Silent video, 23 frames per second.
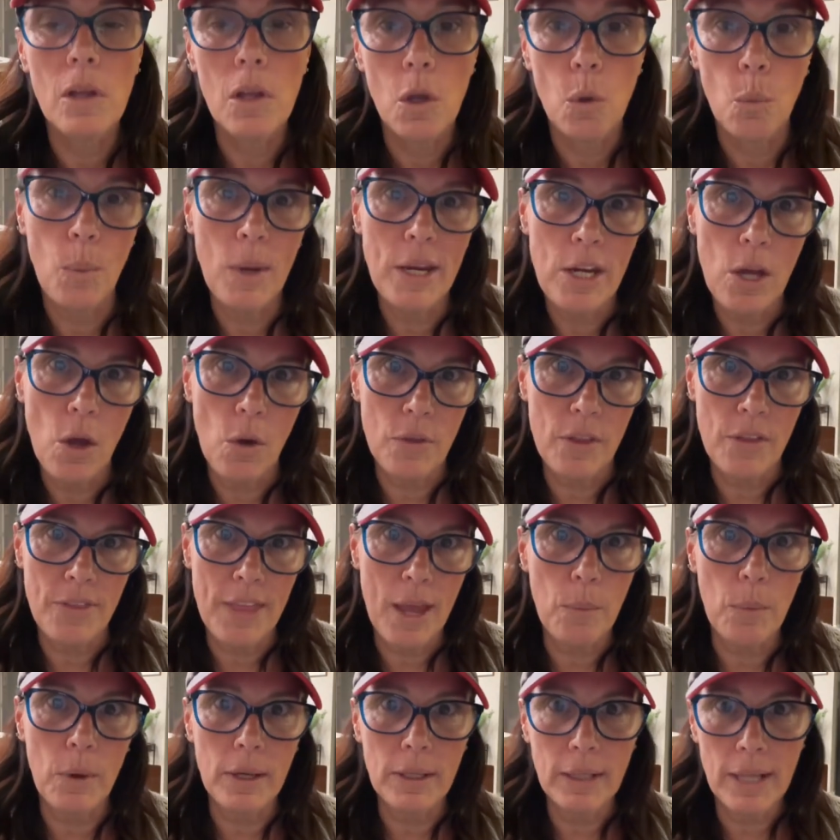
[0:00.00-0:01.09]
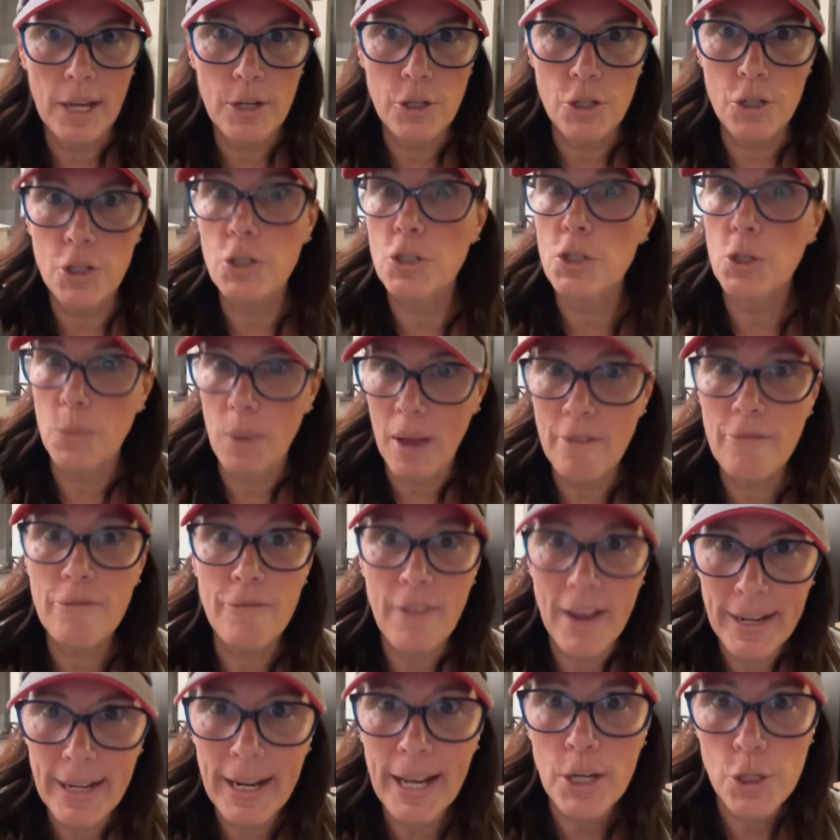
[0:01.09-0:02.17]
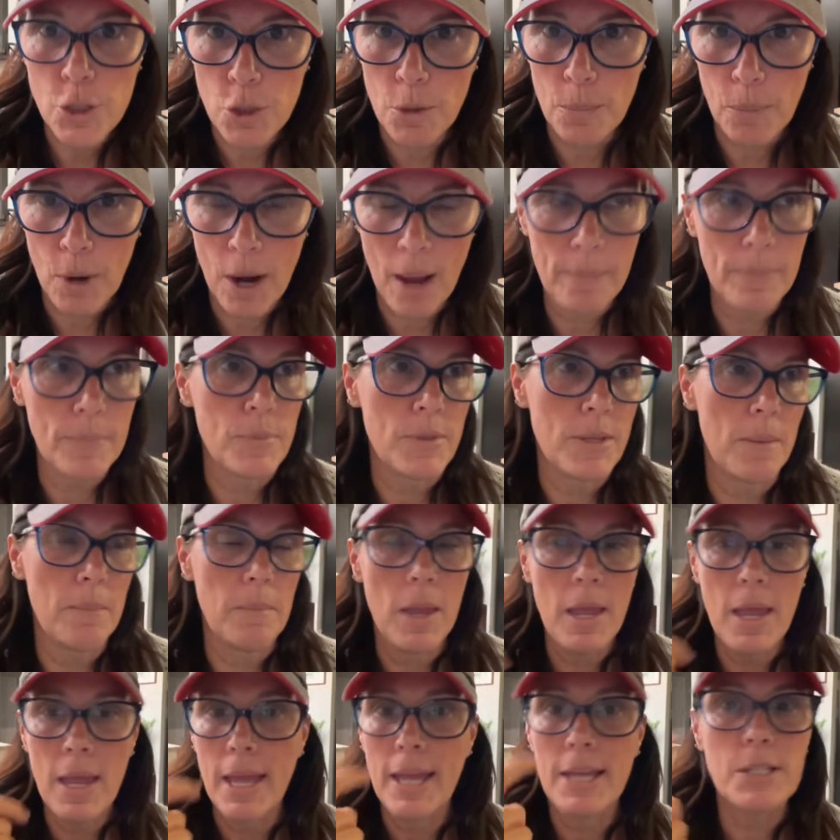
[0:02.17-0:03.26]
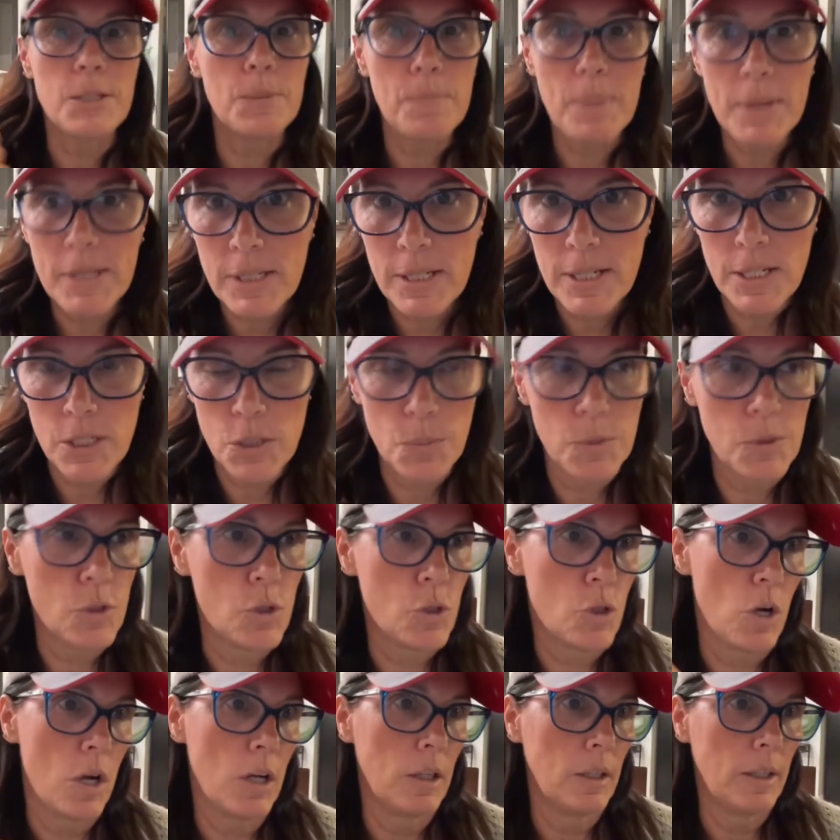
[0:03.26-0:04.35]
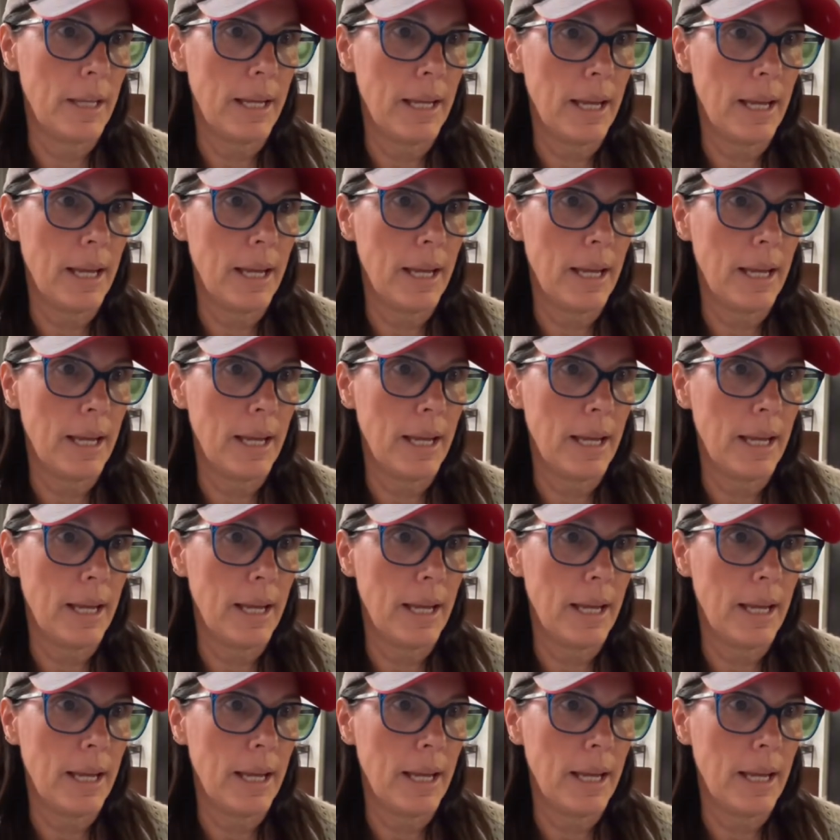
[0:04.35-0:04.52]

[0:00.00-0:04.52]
We know that they were alleged to have financial problems, that his business was struggling.